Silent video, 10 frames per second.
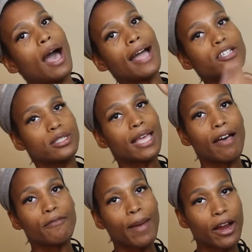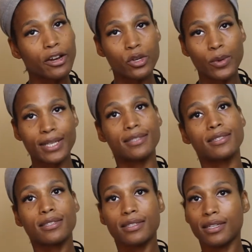I just have my hair in twists
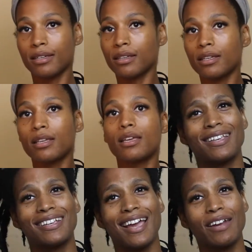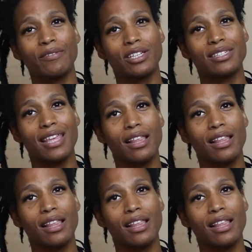still. It kind of looks like